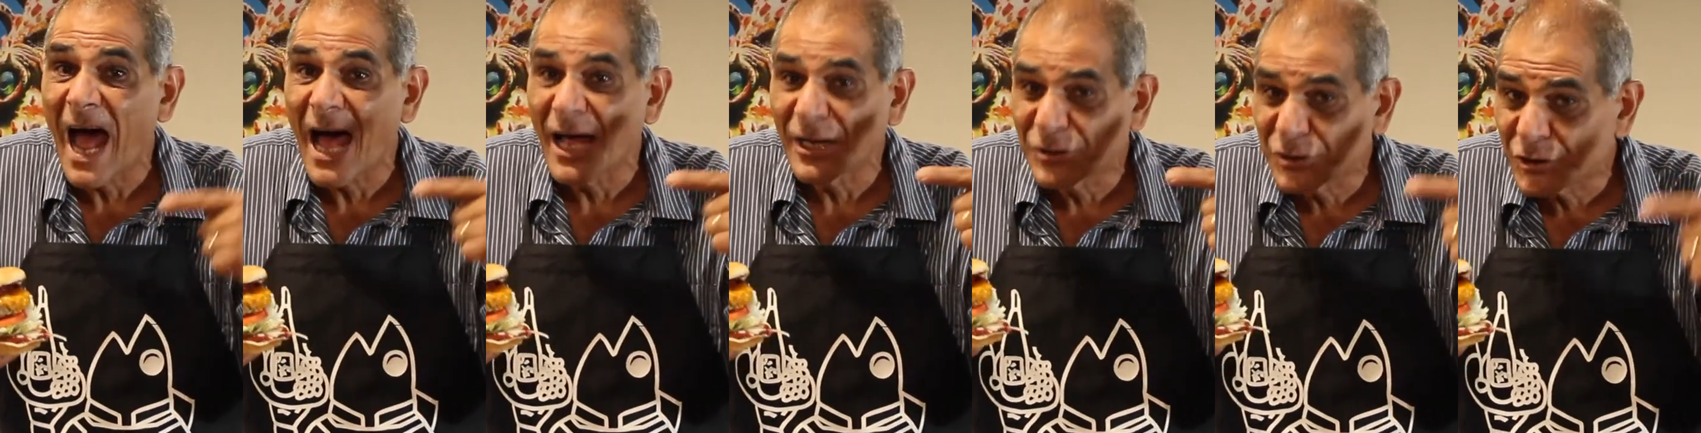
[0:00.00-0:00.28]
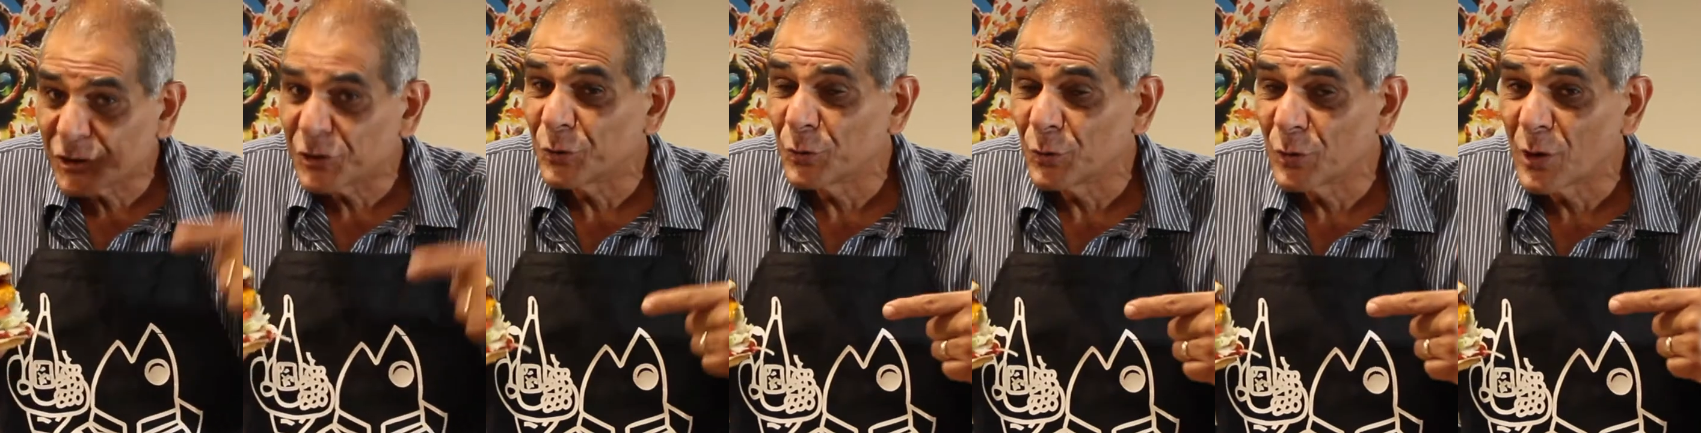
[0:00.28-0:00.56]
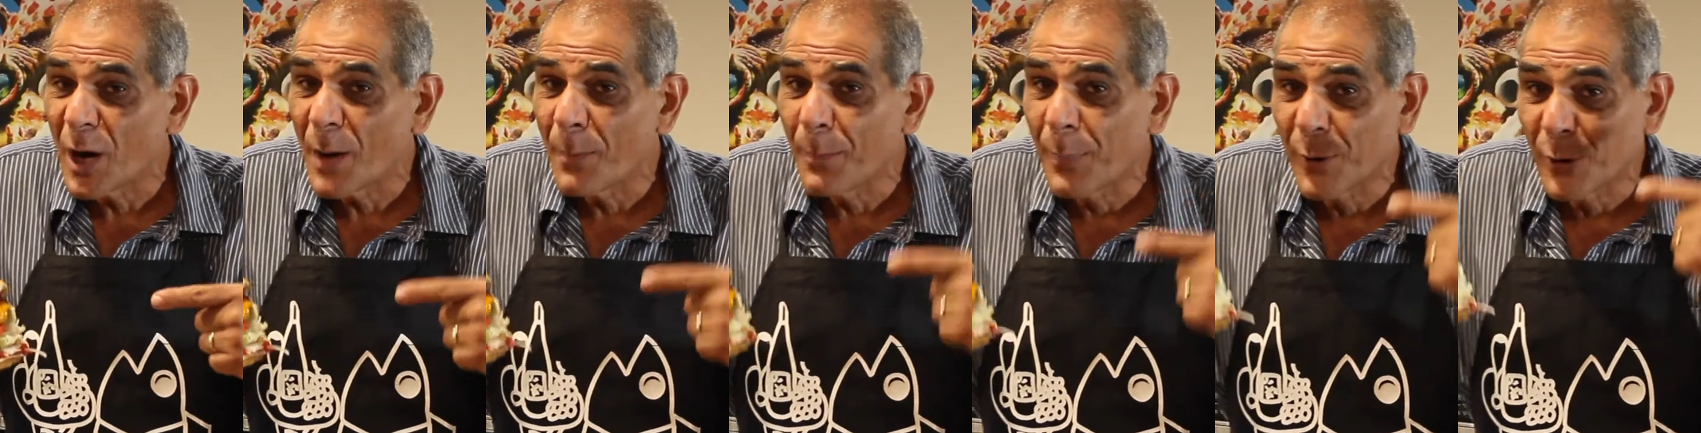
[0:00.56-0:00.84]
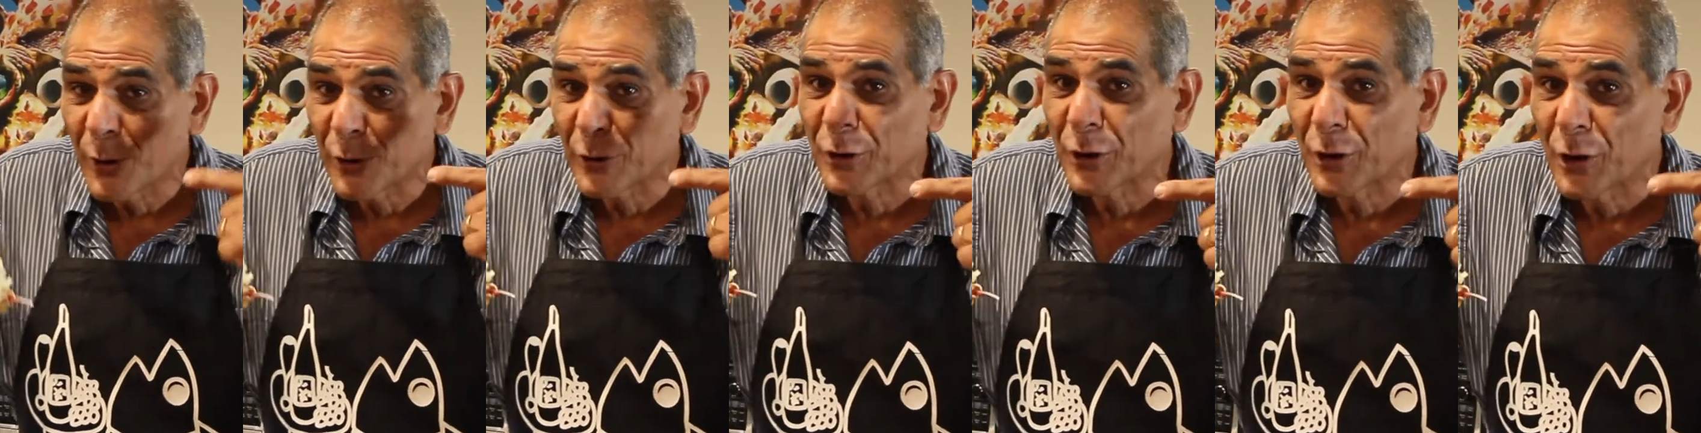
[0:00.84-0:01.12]
a tuna
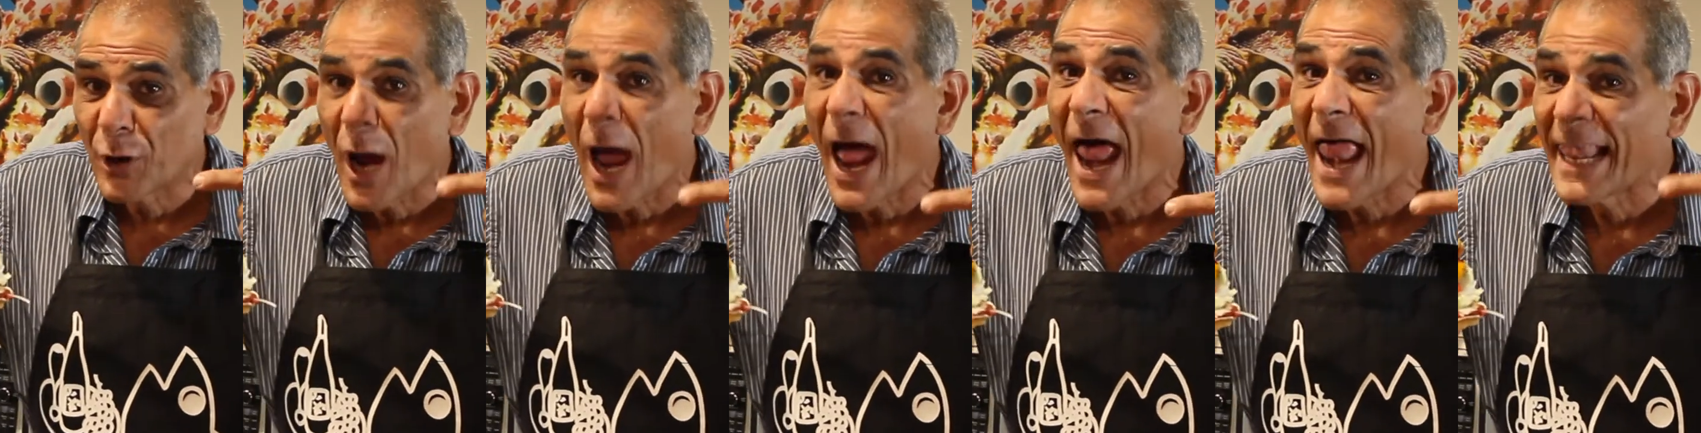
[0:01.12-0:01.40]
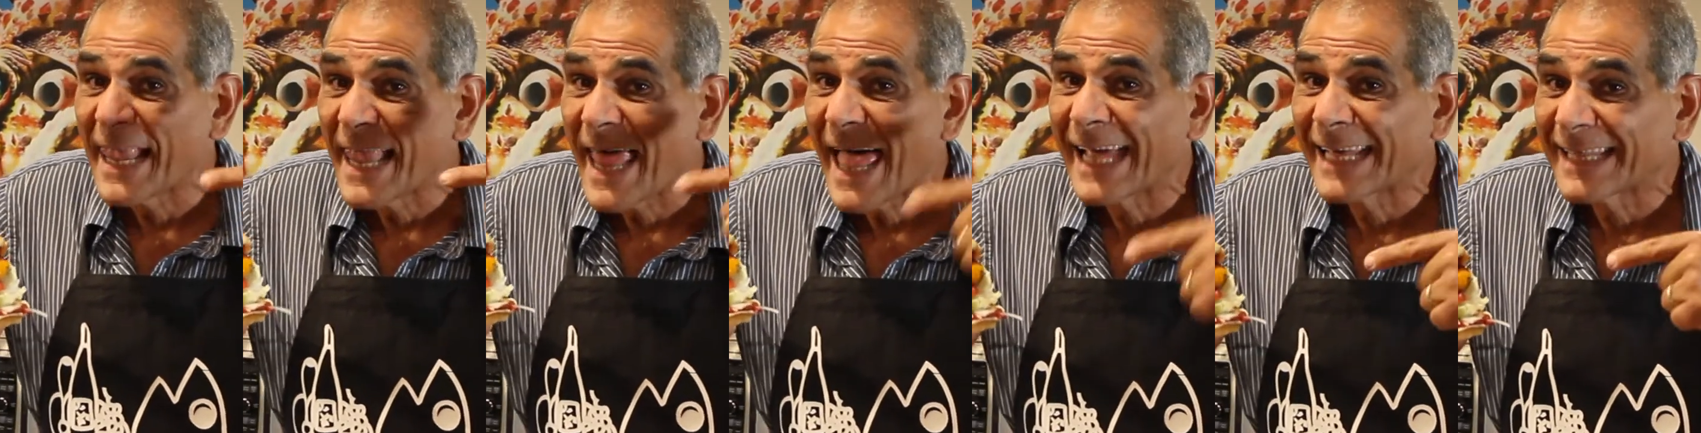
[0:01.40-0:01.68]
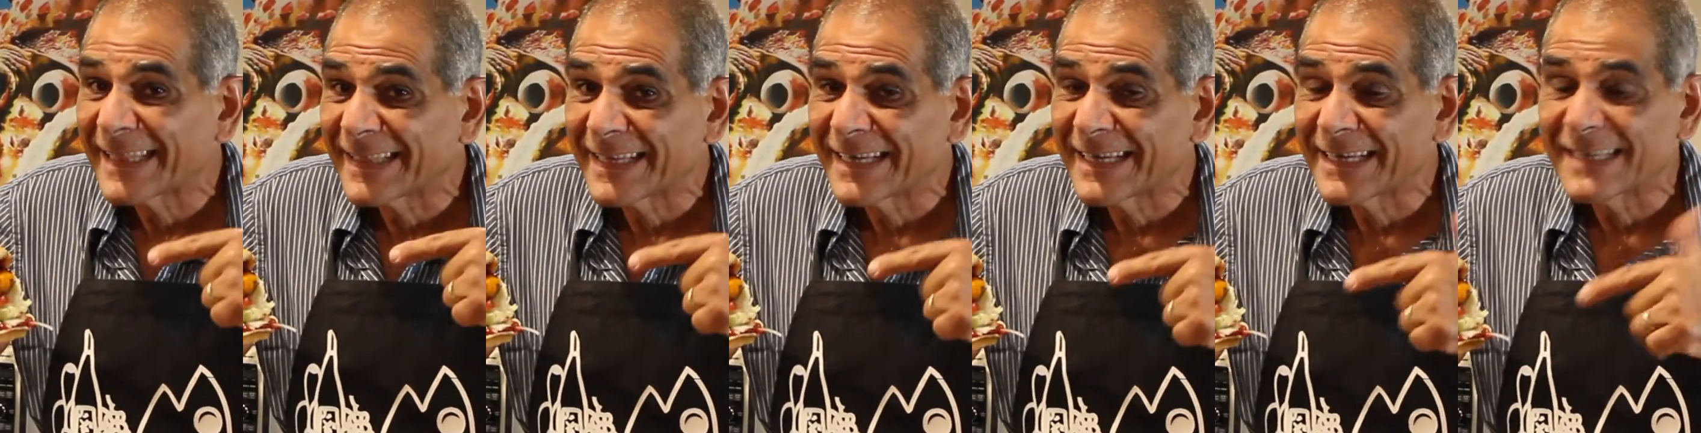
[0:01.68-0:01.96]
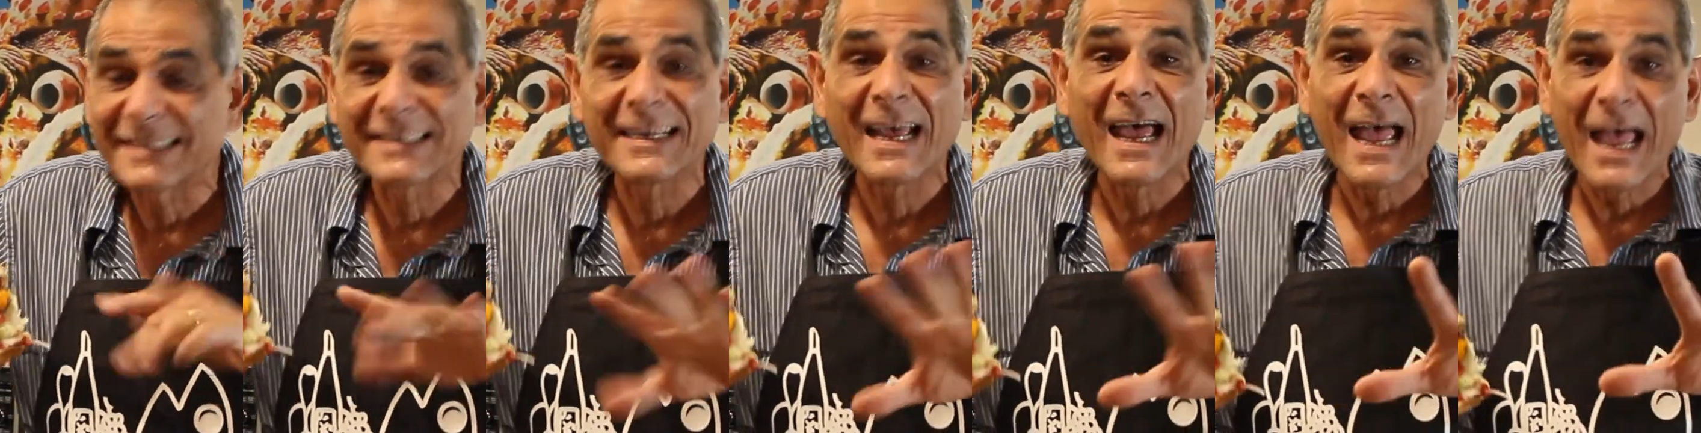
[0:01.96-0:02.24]
burger like
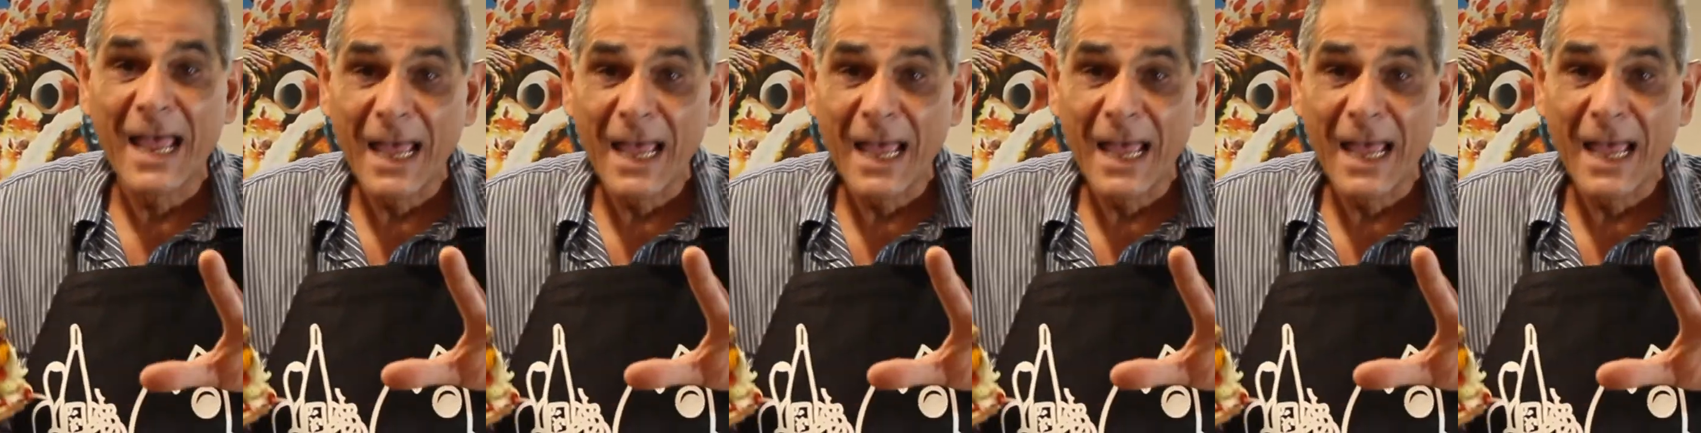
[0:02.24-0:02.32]
this?